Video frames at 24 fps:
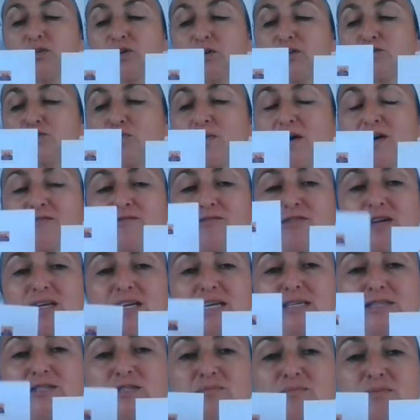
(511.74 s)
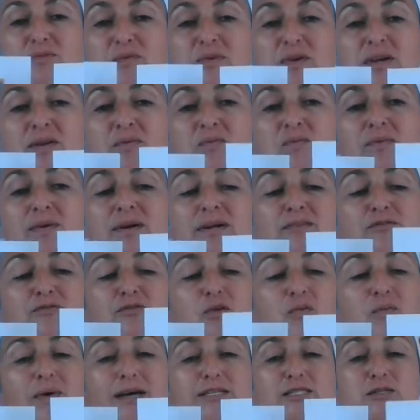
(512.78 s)
There's one for East Marin, one
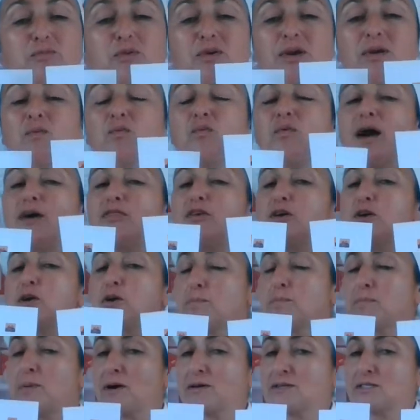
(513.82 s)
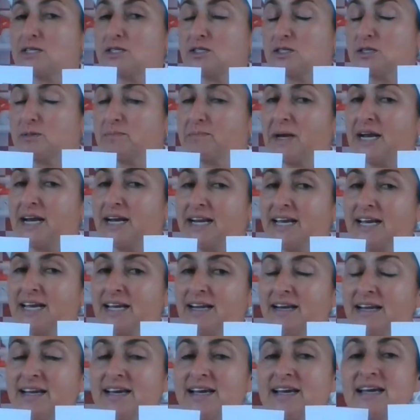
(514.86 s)
for West Marin. Whether you're
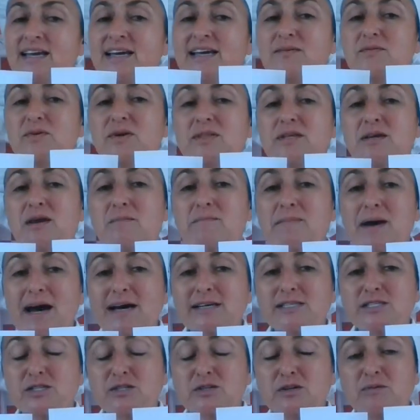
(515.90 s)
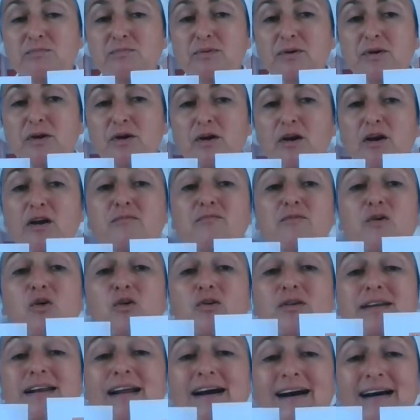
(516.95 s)
participating in the ambassador program
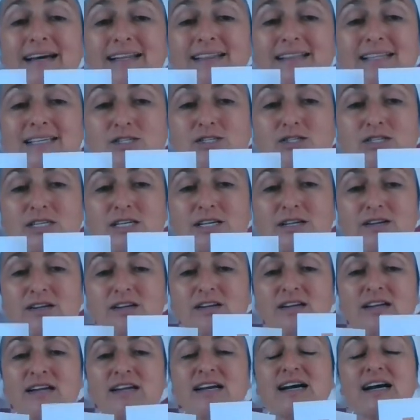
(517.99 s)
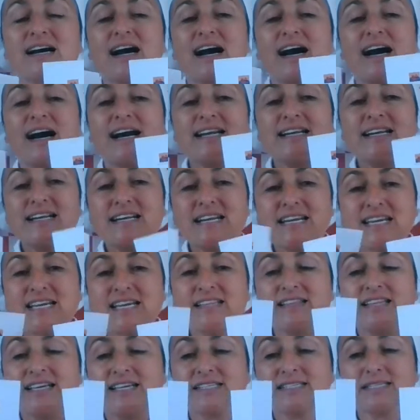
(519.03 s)
or not this year, I
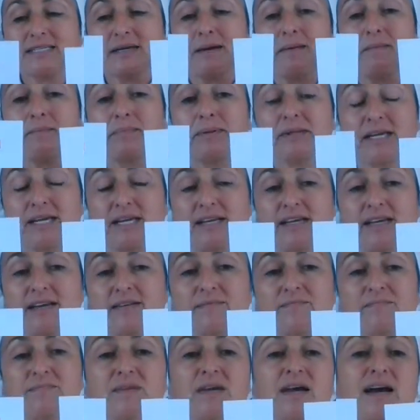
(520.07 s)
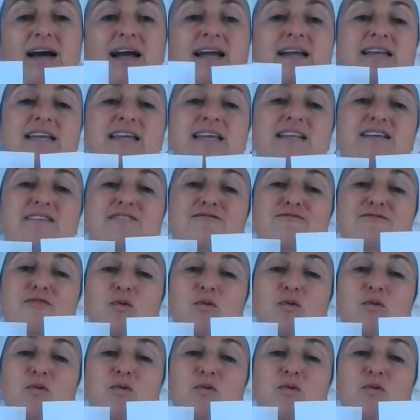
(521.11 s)
need this completed. I need it